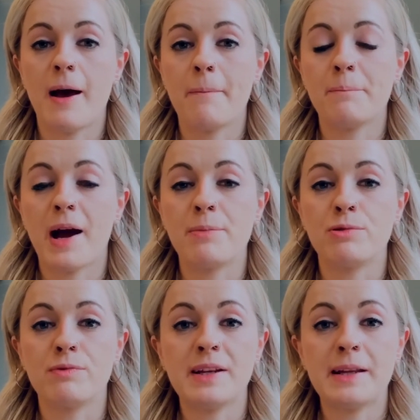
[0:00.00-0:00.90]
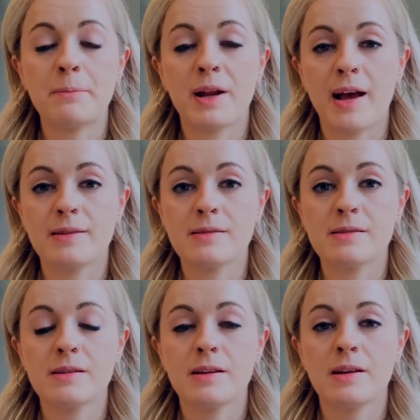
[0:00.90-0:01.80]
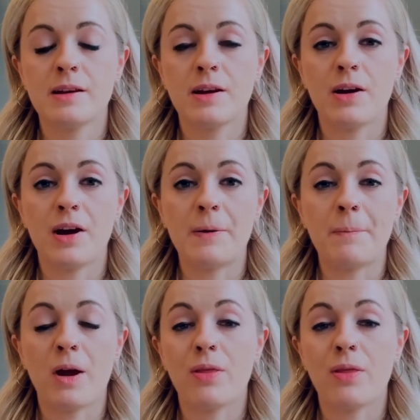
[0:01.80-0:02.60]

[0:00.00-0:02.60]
Bible reading plans, on